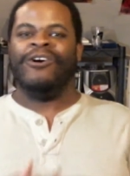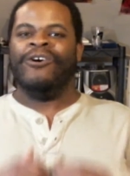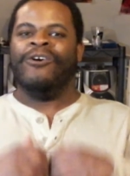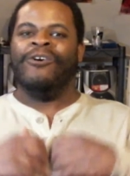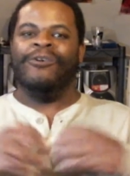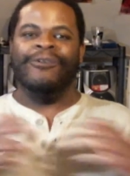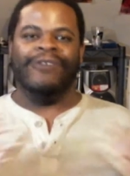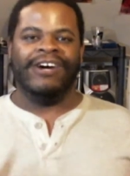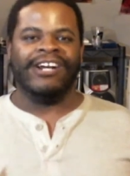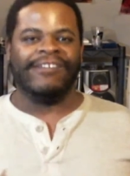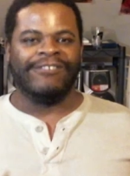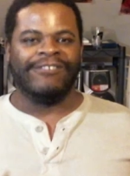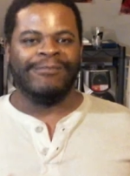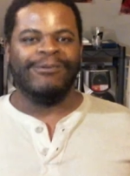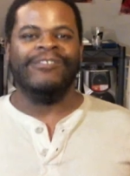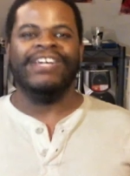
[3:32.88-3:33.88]

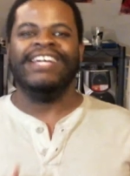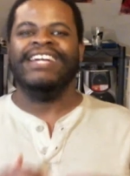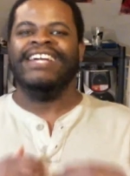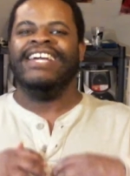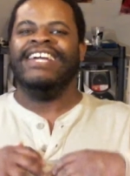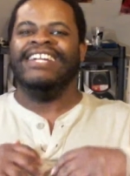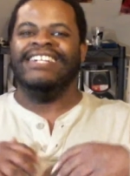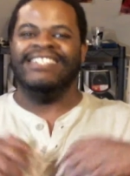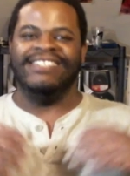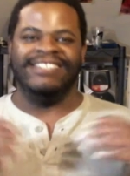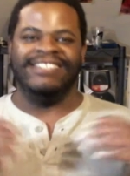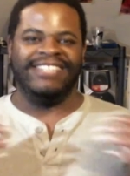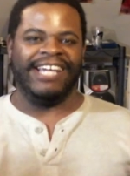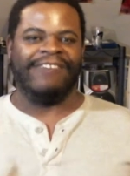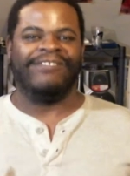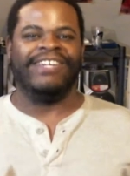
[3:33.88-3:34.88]
wonderful movie.
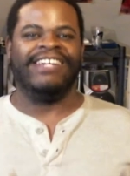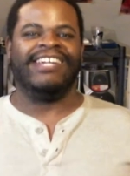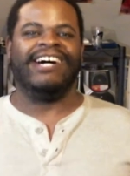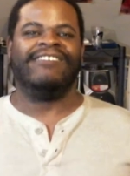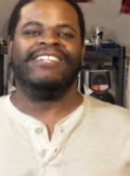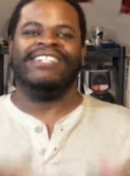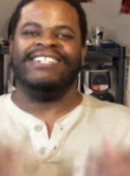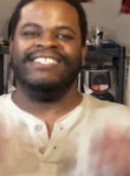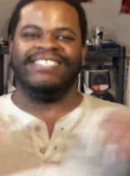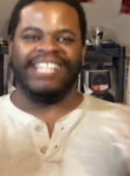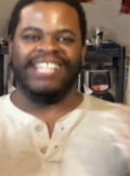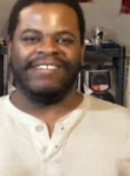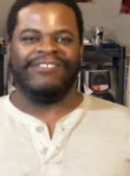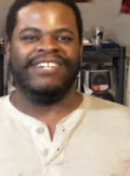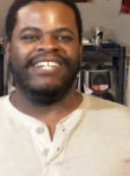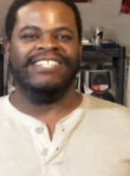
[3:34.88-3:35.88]
Definitely loved it.
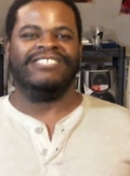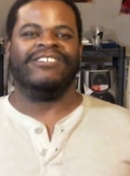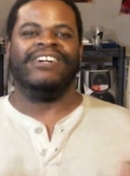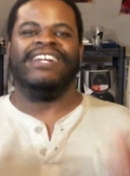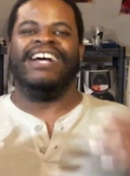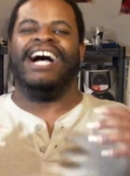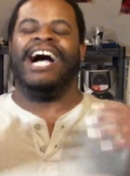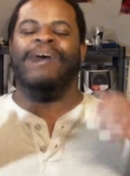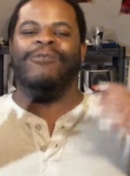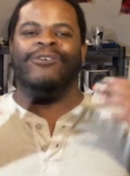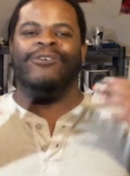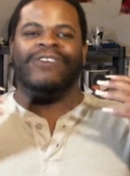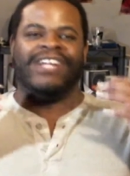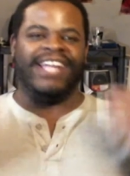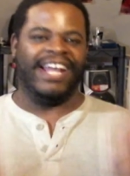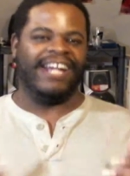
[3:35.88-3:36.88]
Definitely enjoyed it. I
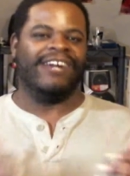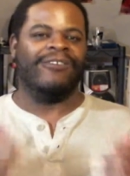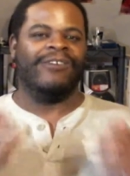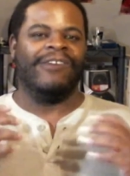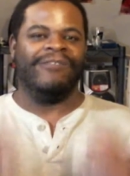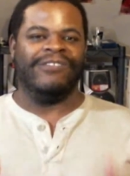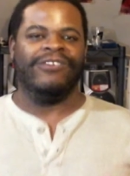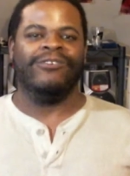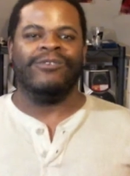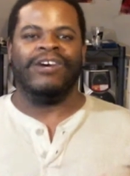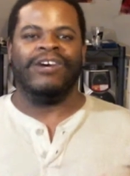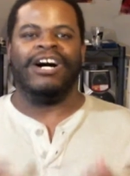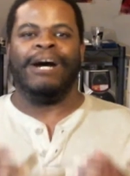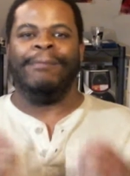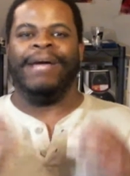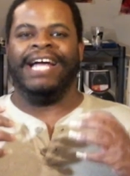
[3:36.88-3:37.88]
will get a review
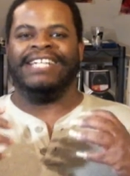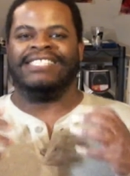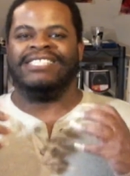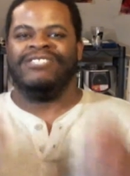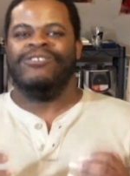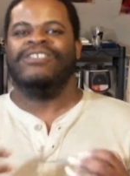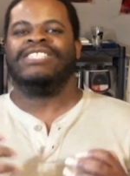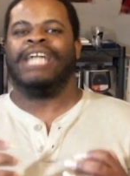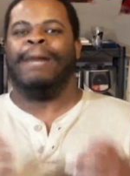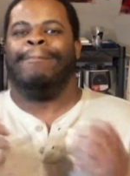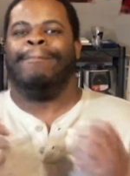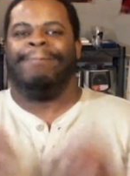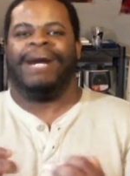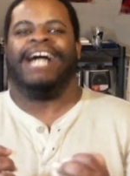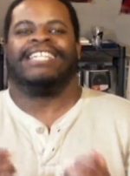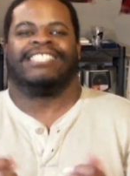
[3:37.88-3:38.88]
up as soon as I
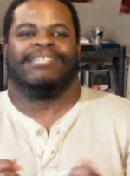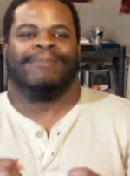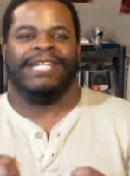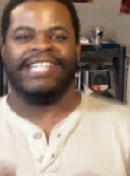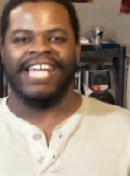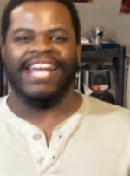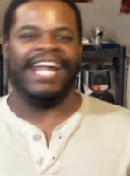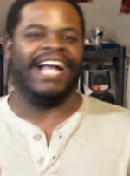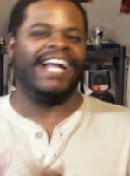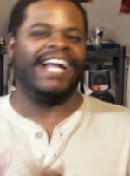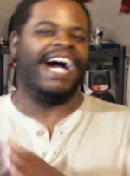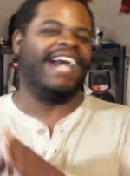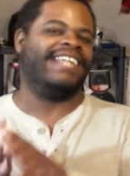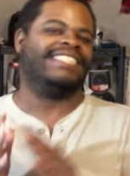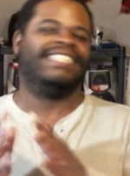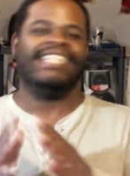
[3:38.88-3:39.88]
possibly can. I
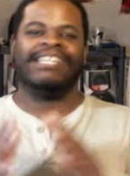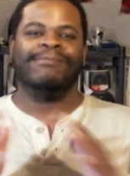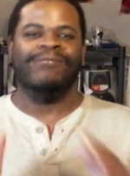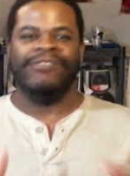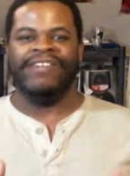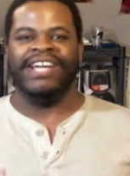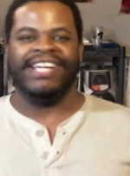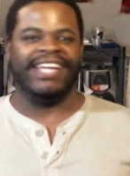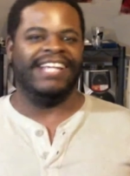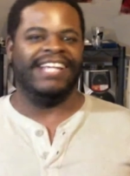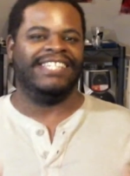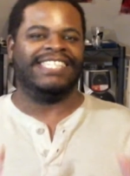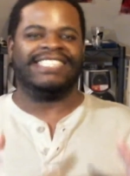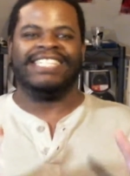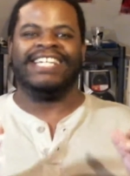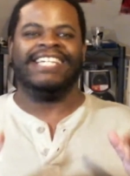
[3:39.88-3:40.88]
got to see the movie again
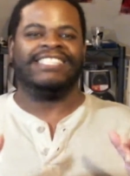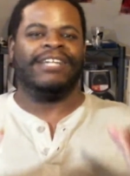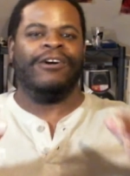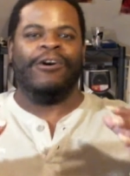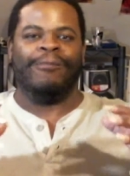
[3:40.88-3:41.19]
just to get to